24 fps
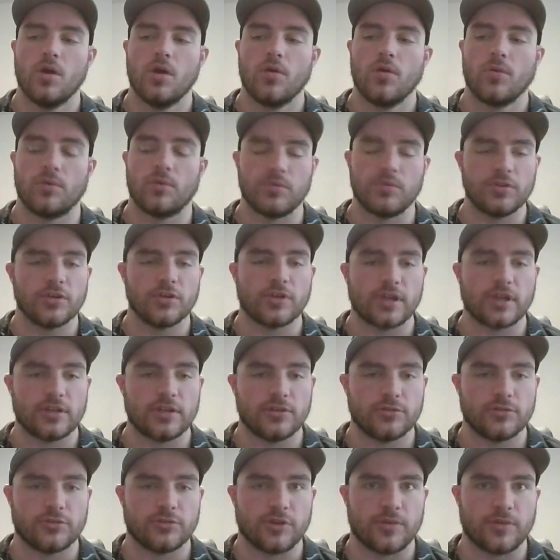When we look at
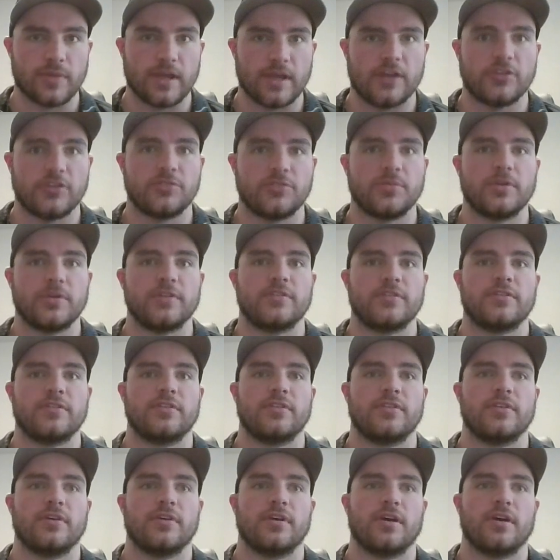nutrient
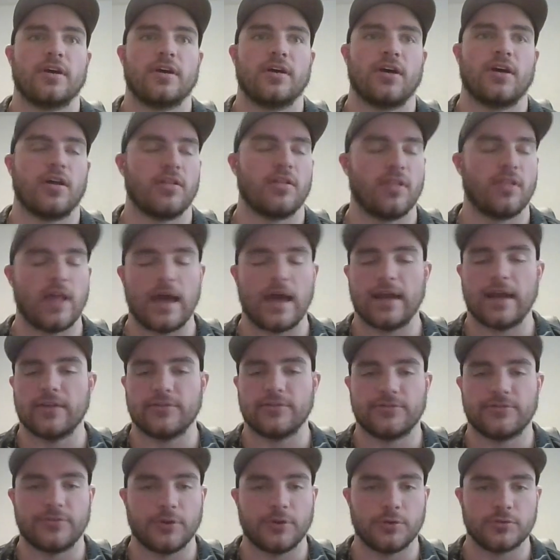management, a lot
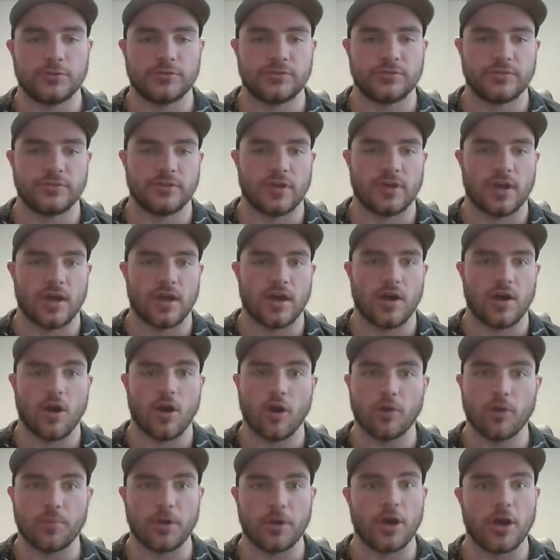of folks
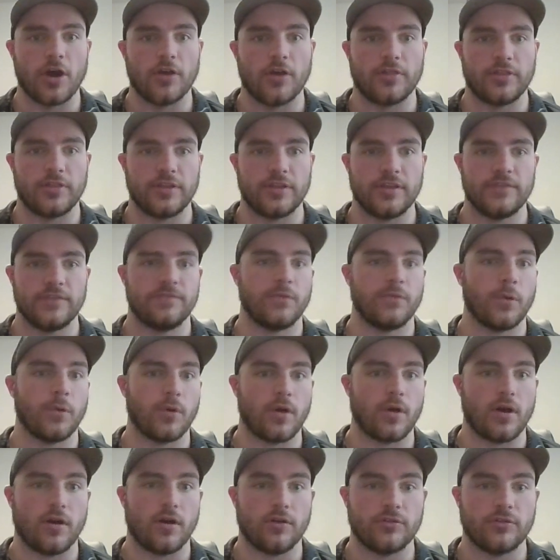harp on the
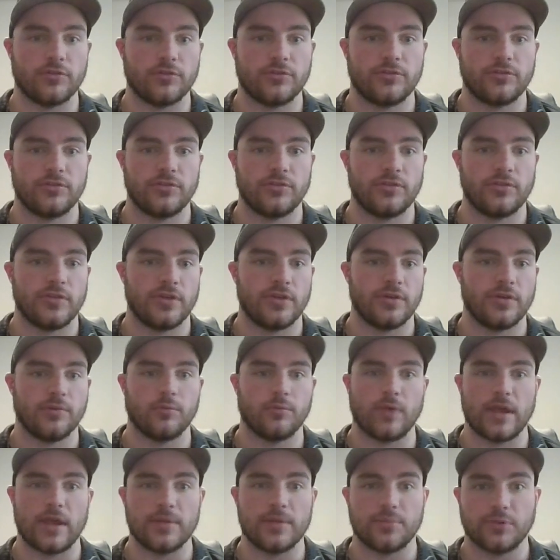4 R's: the
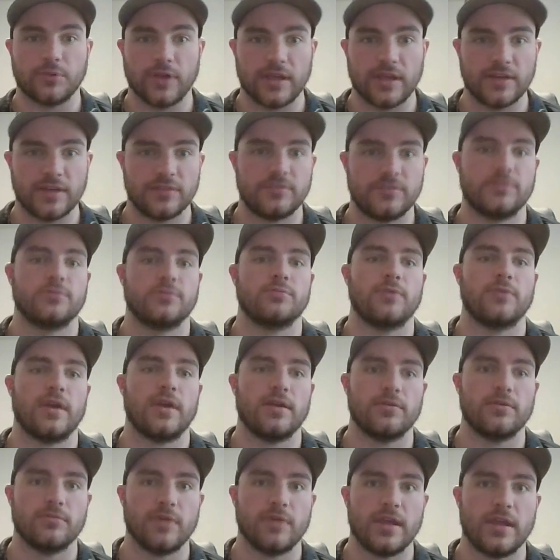right place,
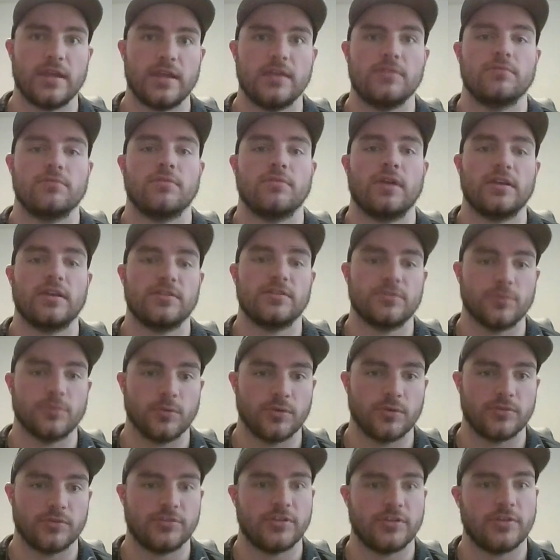right rate, right
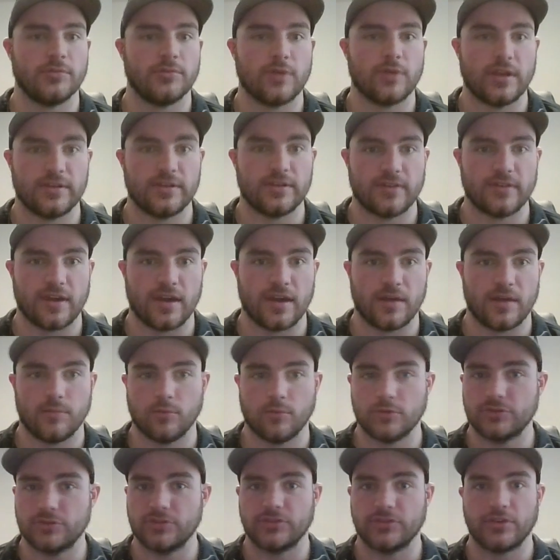source, and right time,
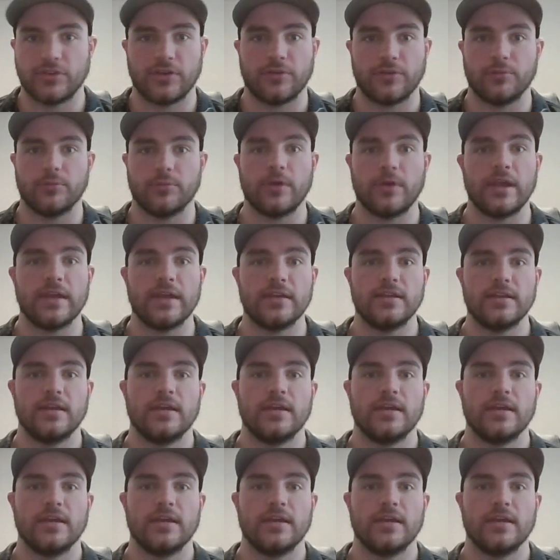which is a great